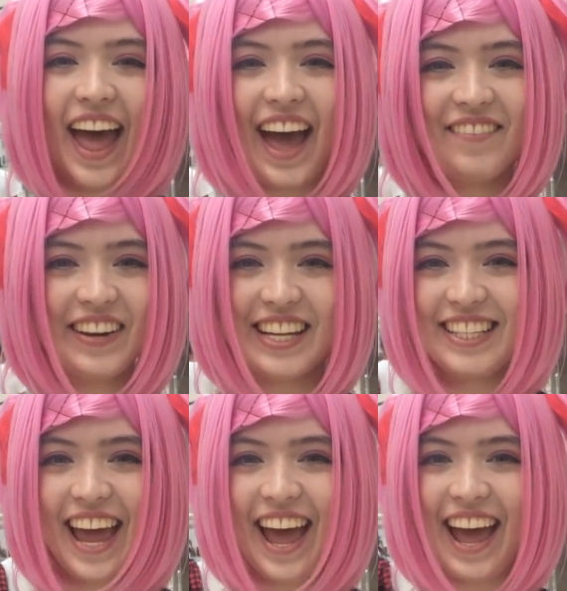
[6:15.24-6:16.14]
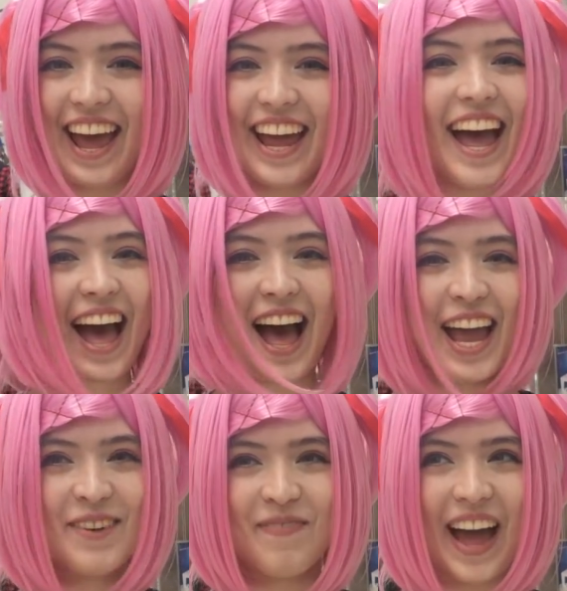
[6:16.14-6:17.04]
Every day, I
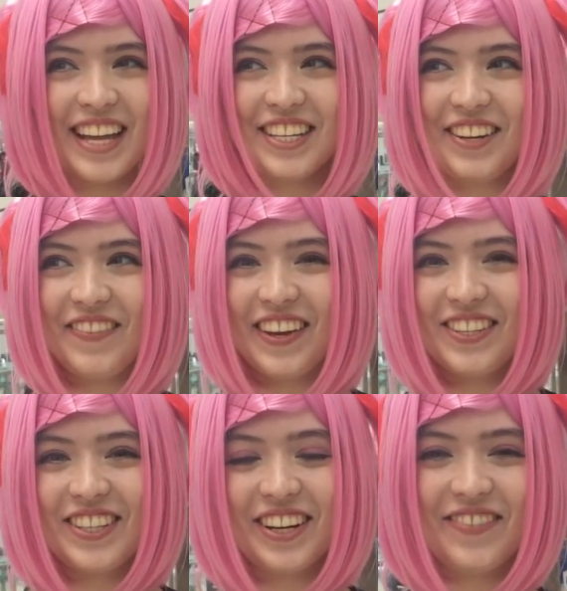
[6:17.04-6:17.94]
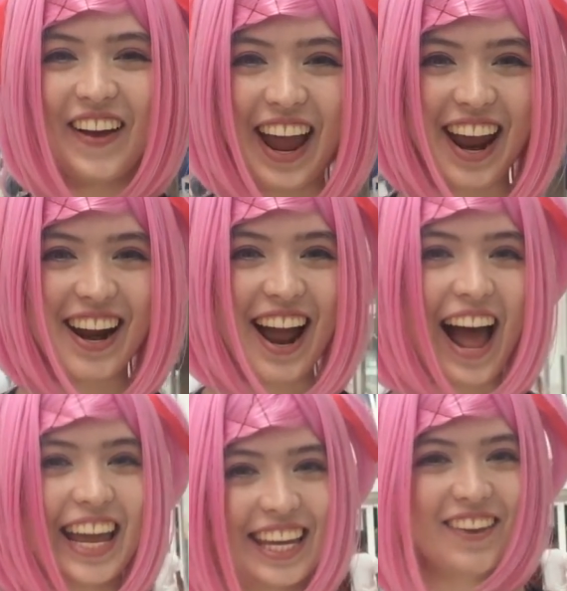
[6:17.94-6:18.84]
imagine a future where
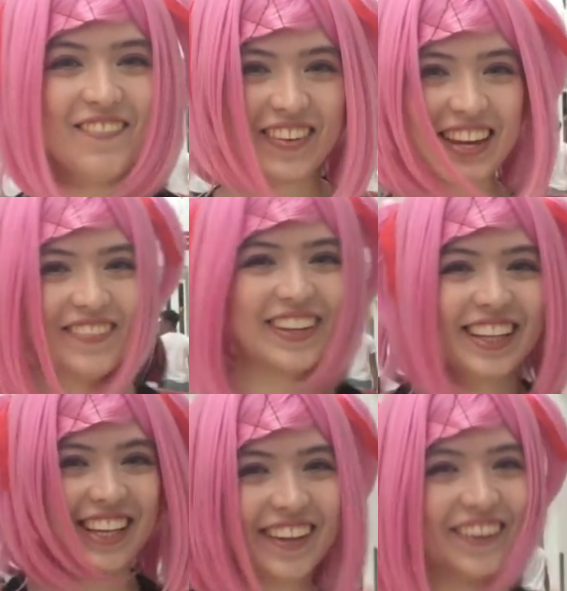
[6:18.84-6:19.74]
I can be with